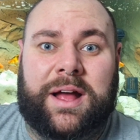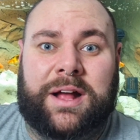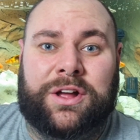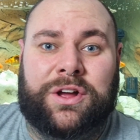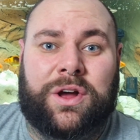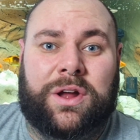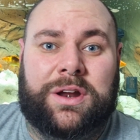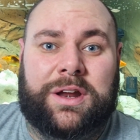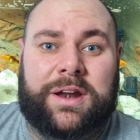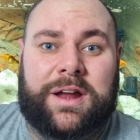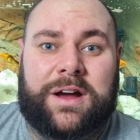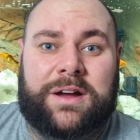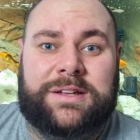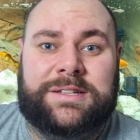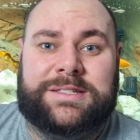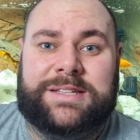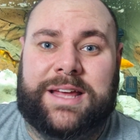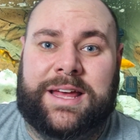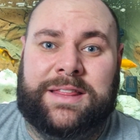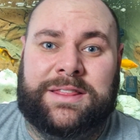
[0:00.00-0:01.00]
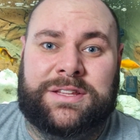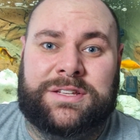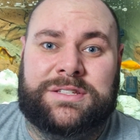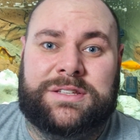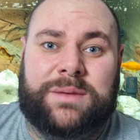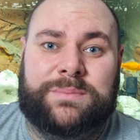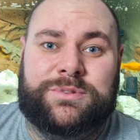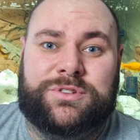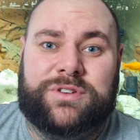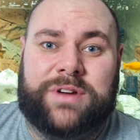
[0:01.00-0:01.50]
and colonise in the
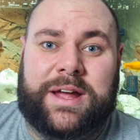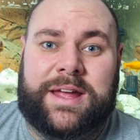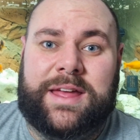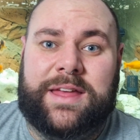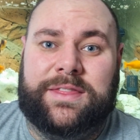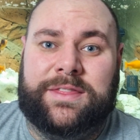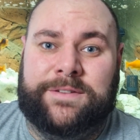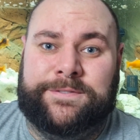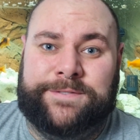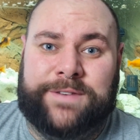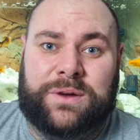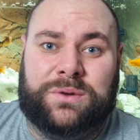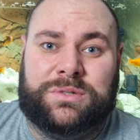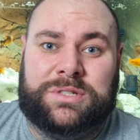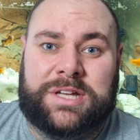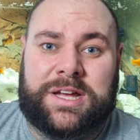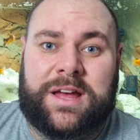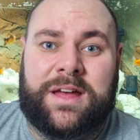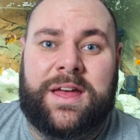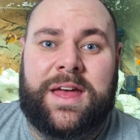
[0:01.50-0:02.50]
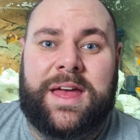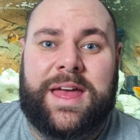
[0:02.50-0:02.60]
substrate, the filter,